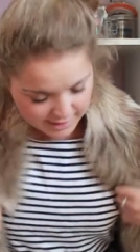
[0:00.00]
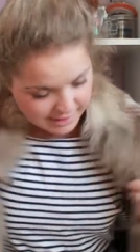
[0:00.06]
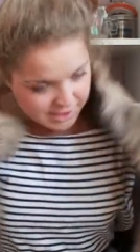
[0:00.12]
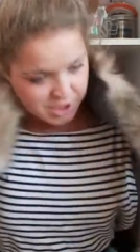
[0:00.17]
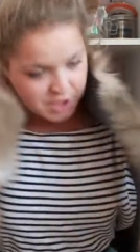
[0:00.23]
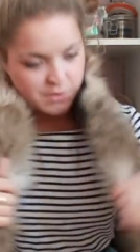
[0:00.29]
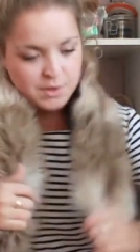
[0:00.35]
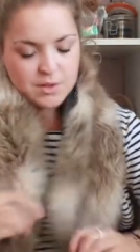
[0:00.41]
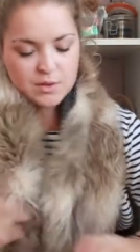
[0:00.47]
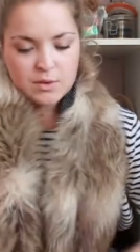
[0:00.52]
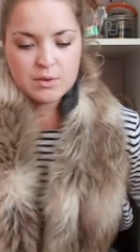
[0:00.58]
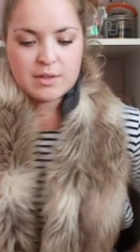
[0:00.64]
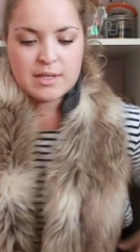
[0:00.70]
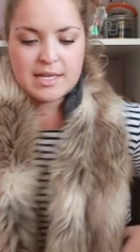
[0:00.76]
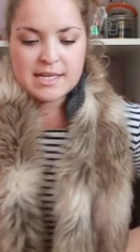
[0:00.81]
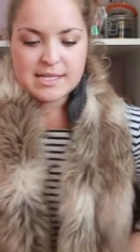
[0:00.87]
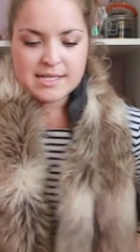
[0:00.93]
guess you would call
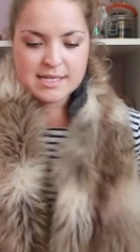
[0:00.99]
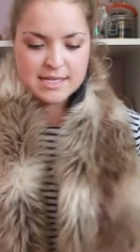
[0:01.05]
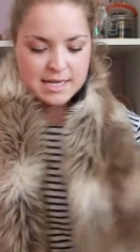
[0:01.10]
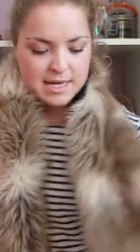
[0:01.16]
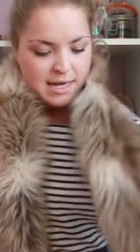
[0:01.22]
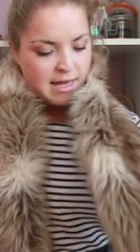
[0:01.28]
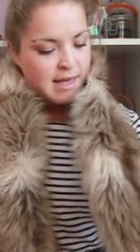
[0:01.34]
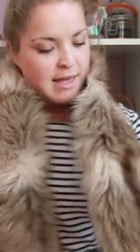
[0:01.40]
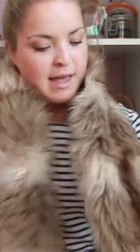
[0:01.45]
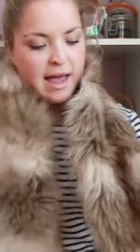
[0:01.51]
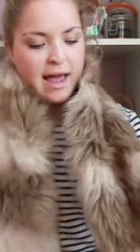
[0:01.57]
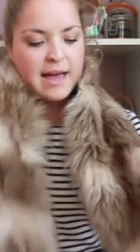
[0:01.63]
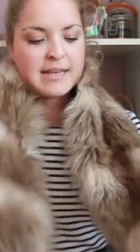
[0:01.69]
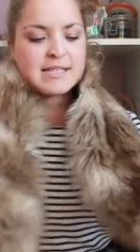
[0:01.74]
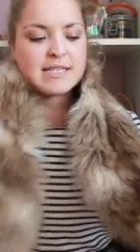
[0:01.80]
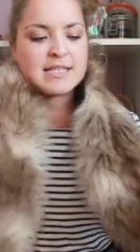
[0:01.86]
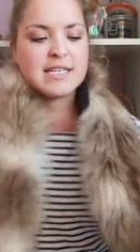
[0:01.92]
this,
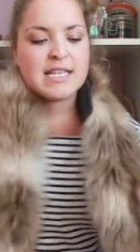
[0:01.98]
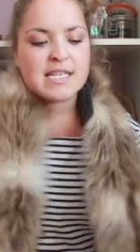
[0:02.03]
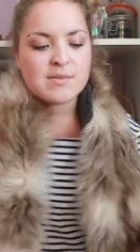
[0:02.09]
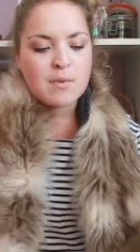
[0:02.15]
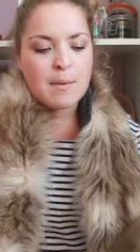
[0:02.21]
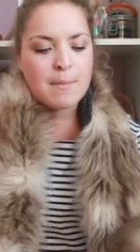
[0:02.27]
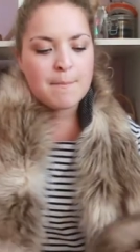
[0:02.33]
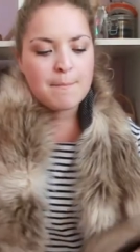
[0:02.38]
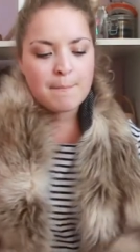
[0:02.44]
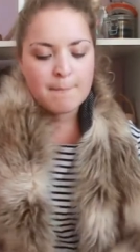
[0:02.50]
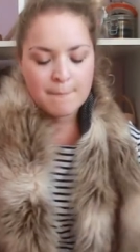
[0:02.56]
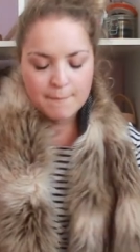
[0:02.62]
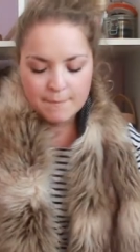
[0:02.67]
and these were,